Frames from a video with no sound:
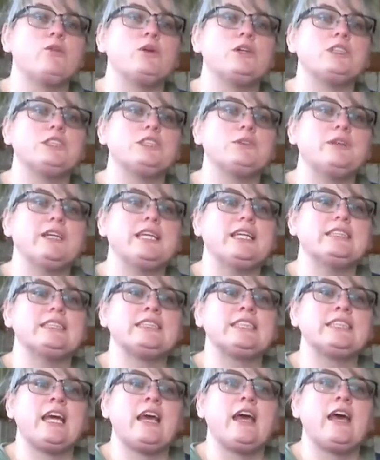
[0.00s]
which
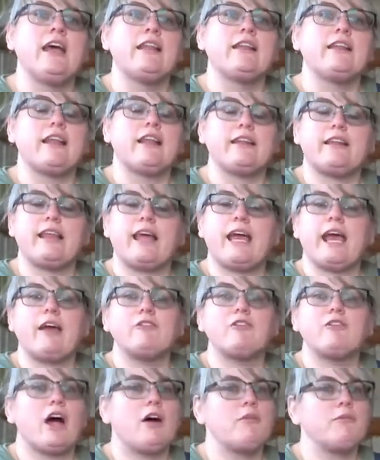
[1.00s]
means that they
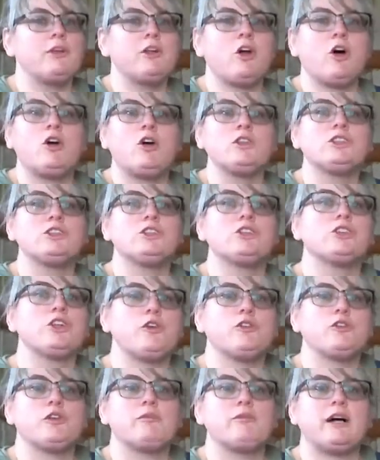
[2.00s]
have not been altered
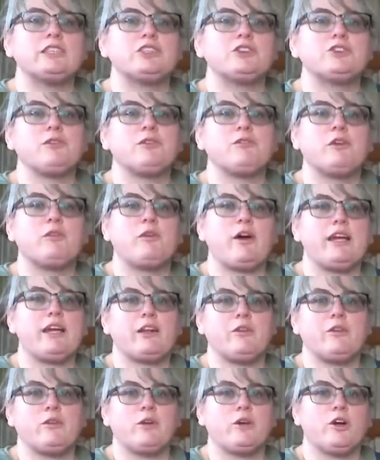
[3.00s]
over much from the way
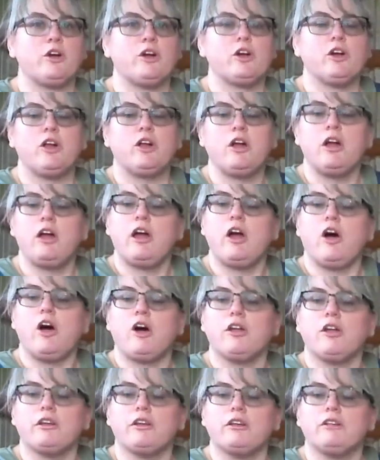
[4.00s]
they were
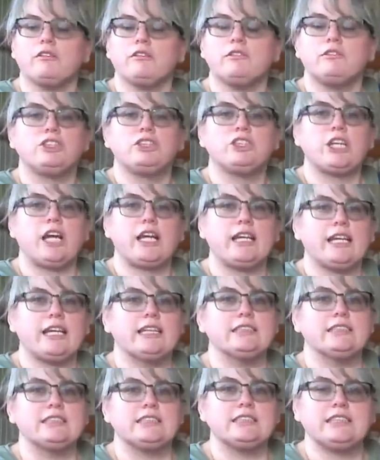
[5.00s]
on
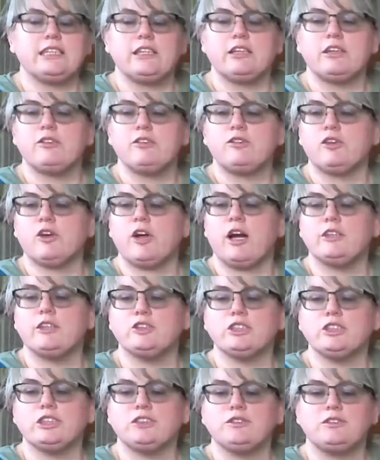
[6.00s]
Shetland for
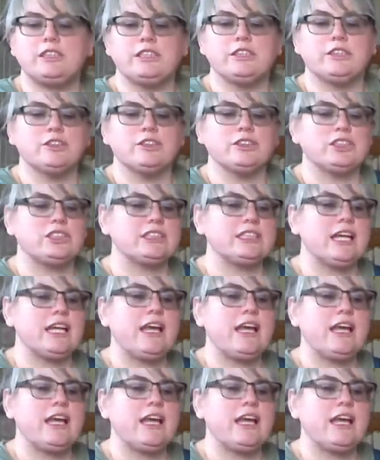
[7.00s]
hundreds of years.